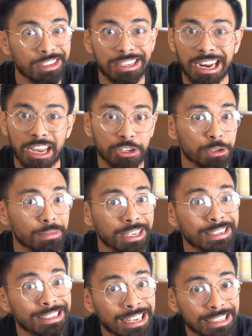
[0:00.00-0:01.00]
Does that actually
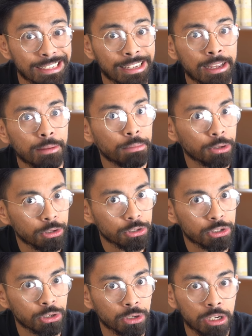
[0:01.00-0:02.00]
make sense? But
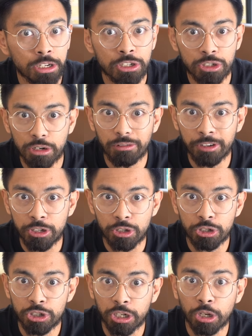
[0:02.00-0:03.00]
also start
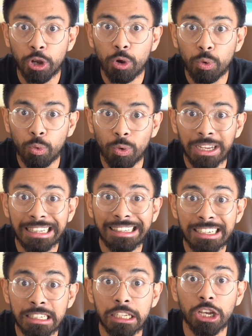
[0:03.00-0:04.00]
researching what
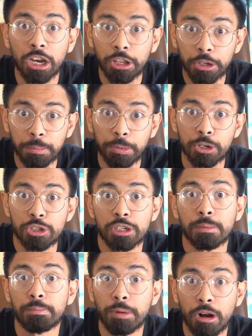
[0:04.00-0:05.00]
does the other
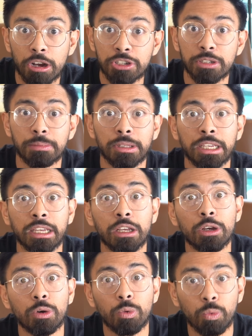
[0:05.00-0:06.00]
person possibly
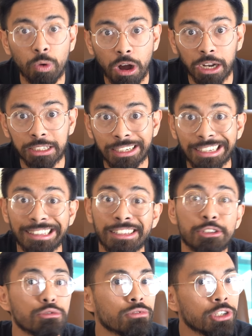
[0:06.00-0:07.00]
want.
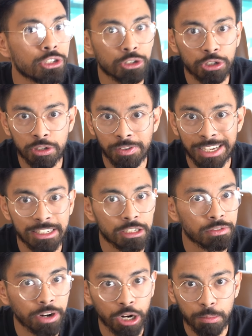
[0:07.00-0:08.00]
This research phase
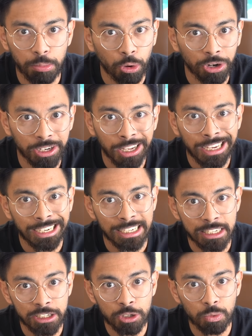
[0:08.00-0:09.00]
is very important
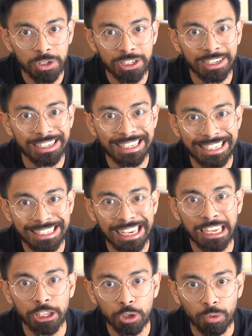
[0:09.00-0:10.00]
because this is what's going to
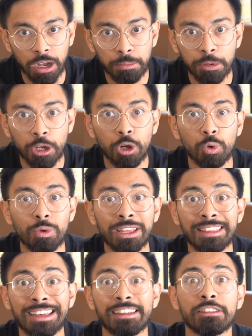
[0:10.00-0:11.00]
set you up
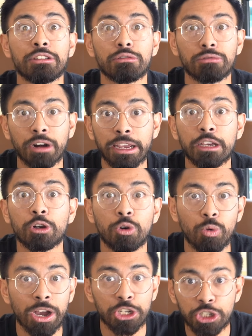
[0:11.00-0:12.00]
with the right
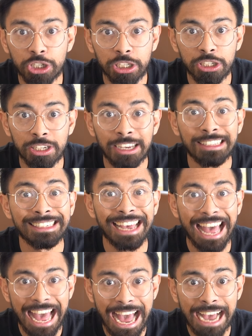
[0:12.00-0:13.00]
questions to
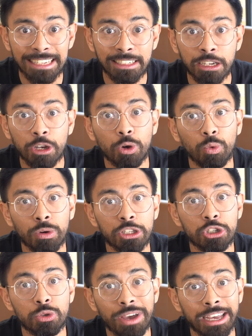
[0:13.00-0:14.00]
ask
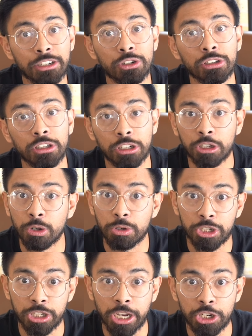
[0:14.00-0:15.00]
once you enter the
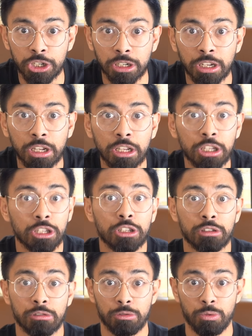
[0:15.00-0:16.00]
negotiation.
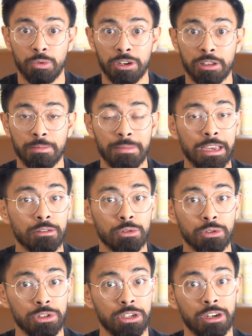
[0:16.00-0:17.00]
One of the main
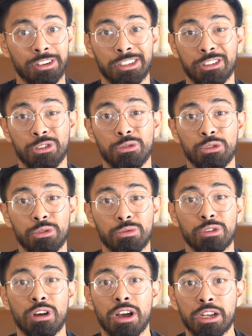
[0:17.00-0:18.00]
rules here is you do
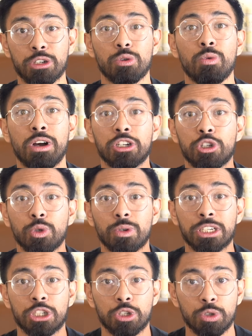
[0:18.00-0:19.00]
not want to
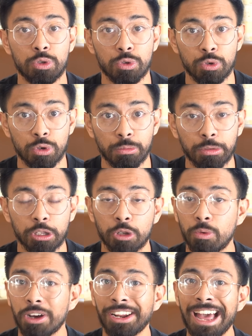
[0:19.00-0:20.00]
assume.
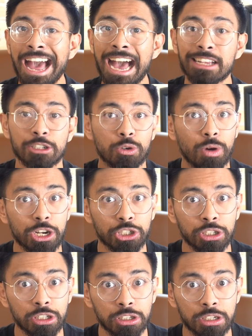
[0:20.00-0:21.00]
You want to ask
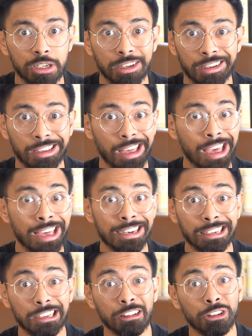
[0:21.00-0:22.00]
questions
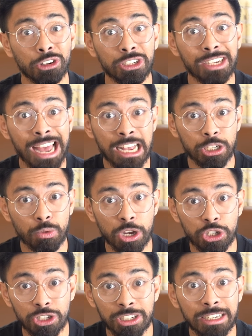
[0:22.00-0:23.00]
and learn to ask
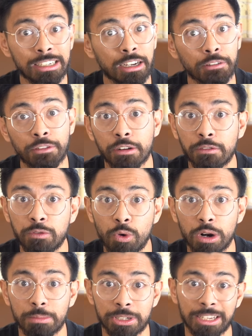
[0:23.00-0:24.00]
questions in different
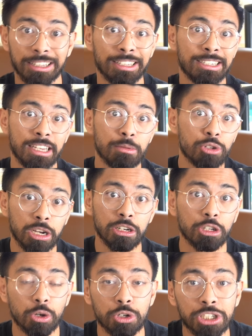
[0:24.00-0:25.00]
forms. Let's say I'm trying
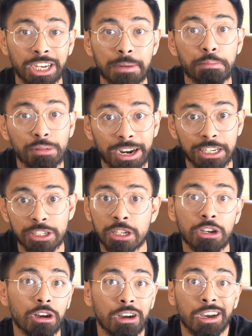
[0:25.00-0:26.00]
to negotiate price
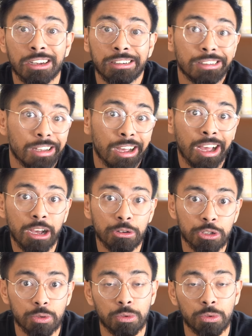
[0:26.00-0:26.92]
on a house.